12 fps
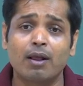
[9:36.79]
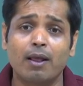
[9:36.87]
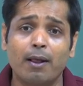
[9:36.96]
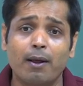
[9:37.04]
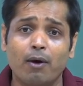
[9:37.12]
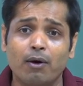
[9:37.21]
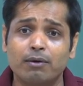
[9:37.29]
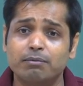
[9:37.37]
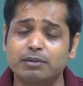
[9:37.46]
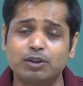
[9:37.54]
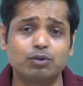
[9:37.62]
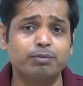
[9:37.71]
or
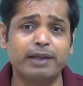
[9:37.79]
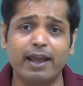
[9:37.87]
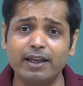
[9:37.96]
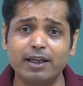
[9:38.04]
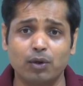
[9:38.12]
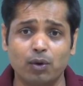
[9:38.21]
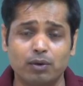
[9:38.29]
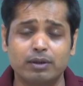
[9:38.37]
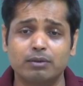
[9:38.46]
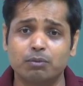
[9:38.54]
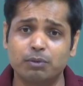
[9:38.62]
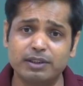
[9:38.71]
it could be any load
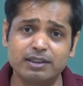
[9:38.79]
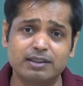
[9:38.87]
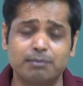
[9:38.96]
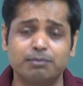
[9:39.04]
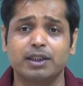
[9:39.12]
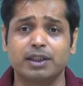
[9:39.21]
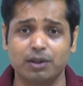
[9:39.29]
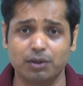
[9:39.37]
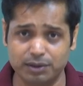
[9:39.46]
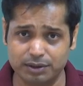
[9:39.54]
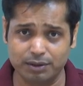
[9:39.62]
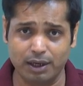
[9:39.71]
which is subjected on
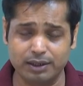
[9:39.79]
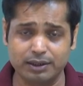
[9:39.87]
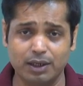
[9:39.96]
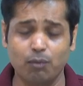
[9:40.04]
the structure.